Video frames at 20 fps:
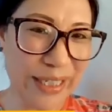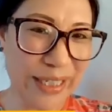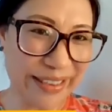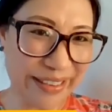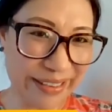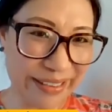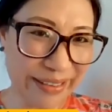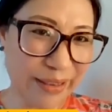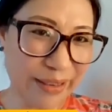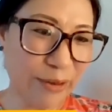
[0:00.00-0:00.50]

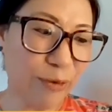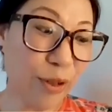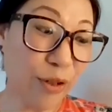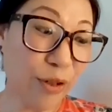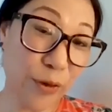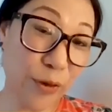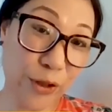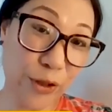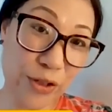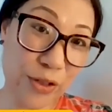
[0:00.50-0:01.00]
will
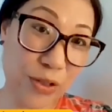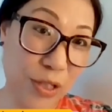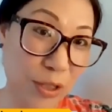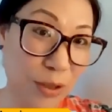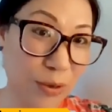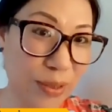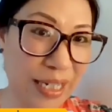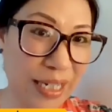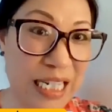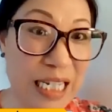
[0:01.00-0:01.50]
refer to
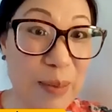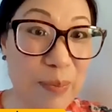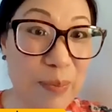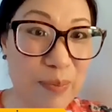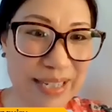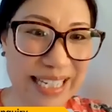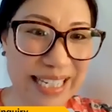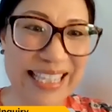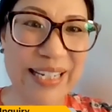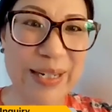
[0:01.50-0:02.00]
students
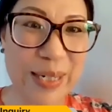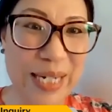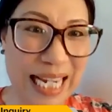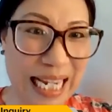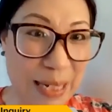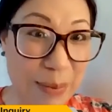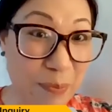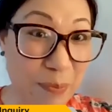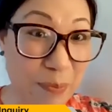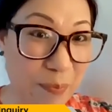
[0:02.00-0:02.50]
by their
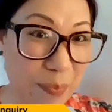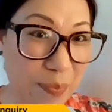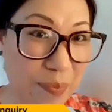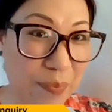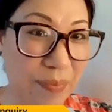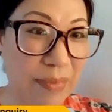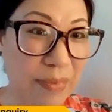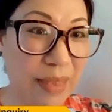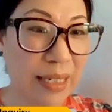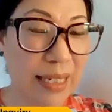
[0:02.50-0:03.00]
name.
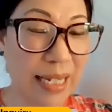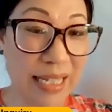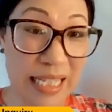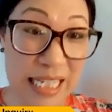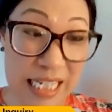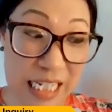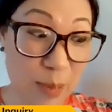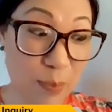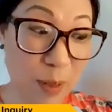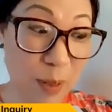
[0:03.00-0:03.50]

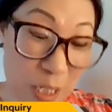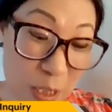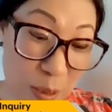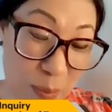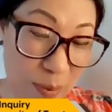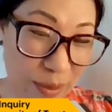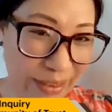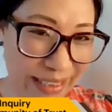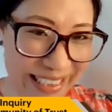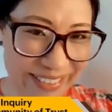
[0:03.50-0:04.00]
And this is
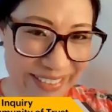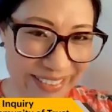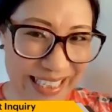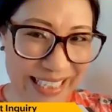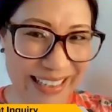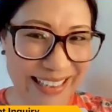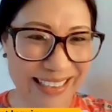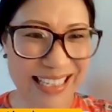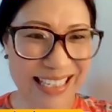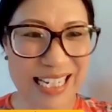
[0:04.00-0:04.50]
possible
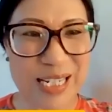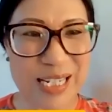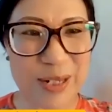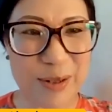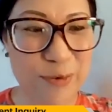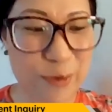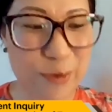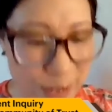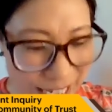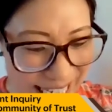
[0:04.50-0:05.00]
even in a class
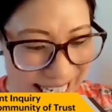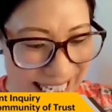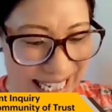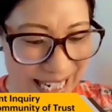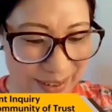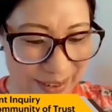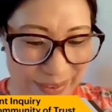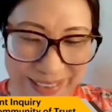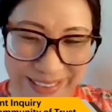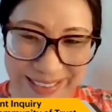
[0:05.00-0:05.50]
of
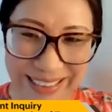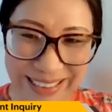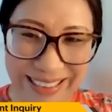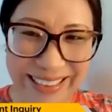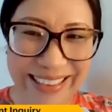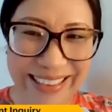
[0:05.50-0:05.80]
47.